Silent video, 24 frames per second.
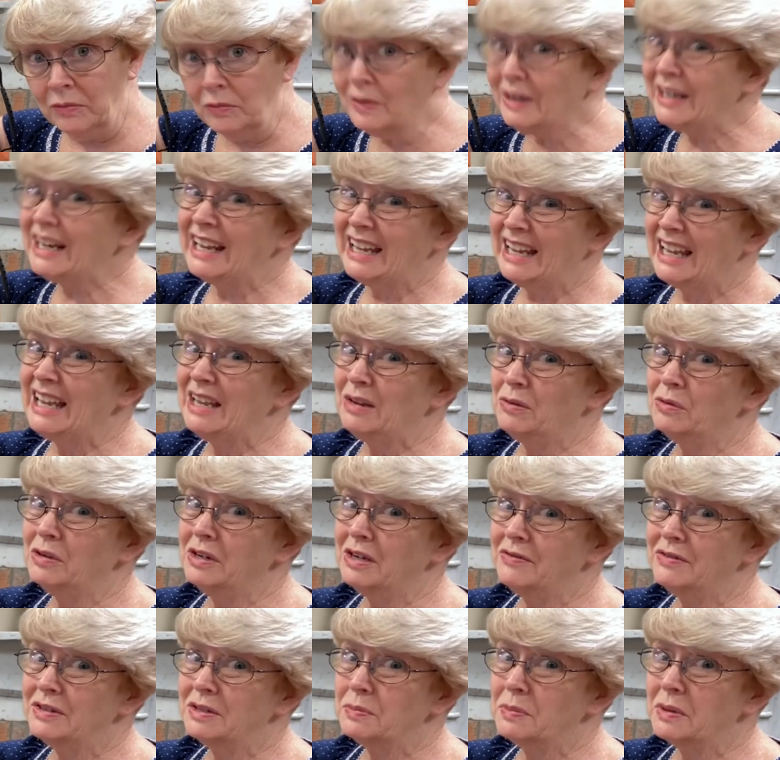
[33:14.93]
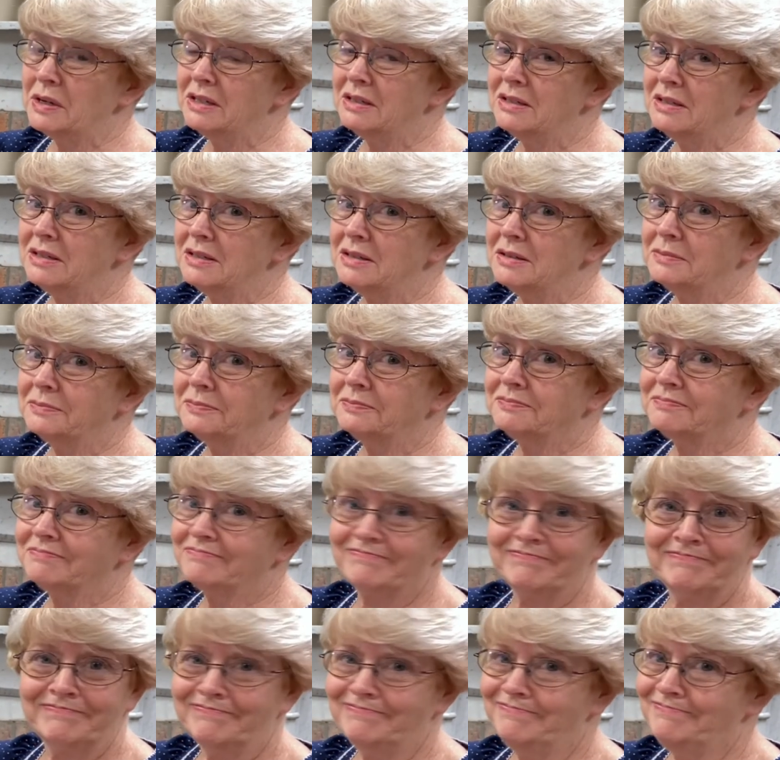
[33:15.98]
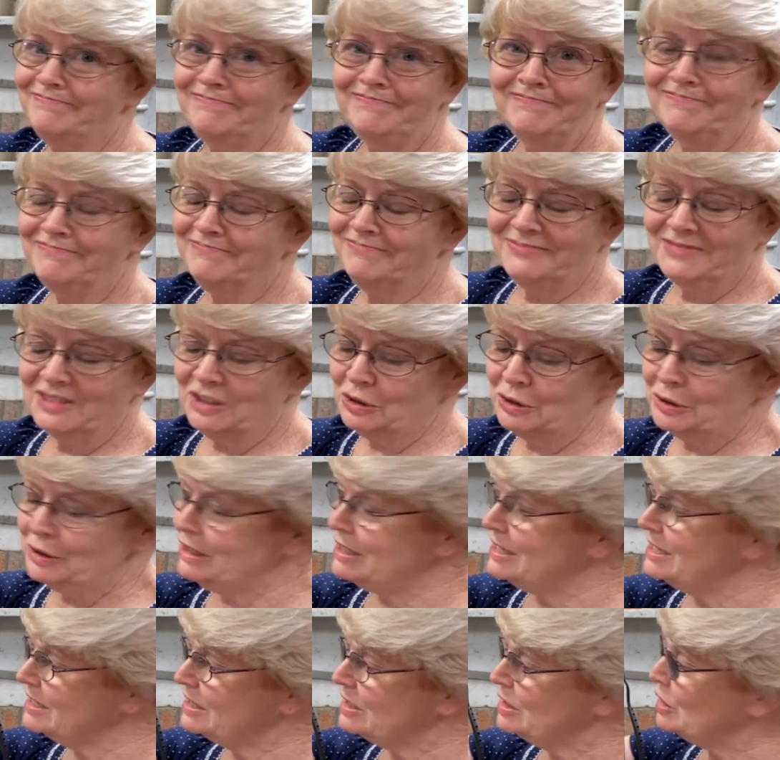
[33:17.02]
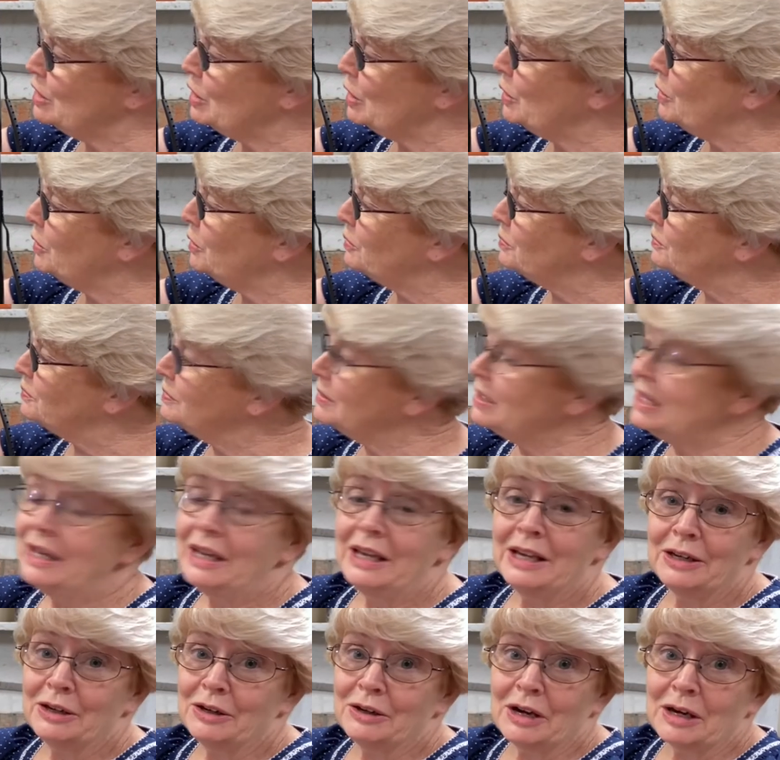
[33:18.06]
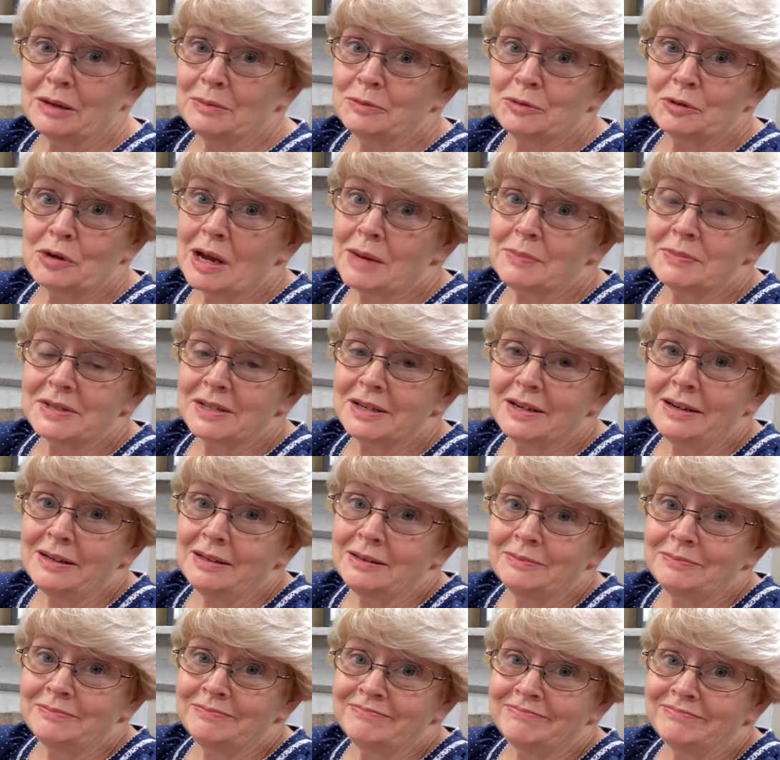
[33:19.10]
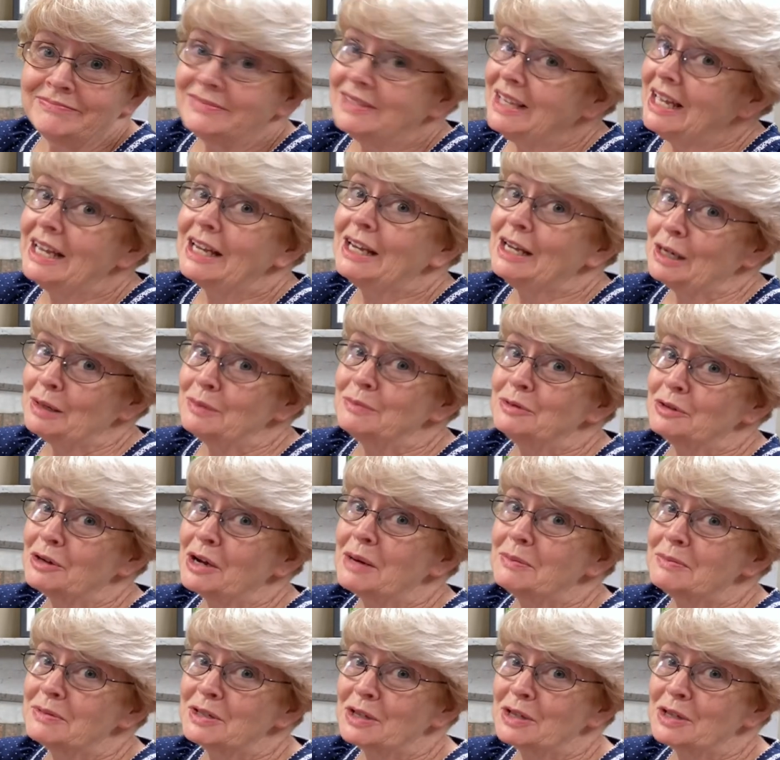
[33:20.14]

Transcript: when I ate one of his buttons? Goodness, no. Gumdrops come and gumdrops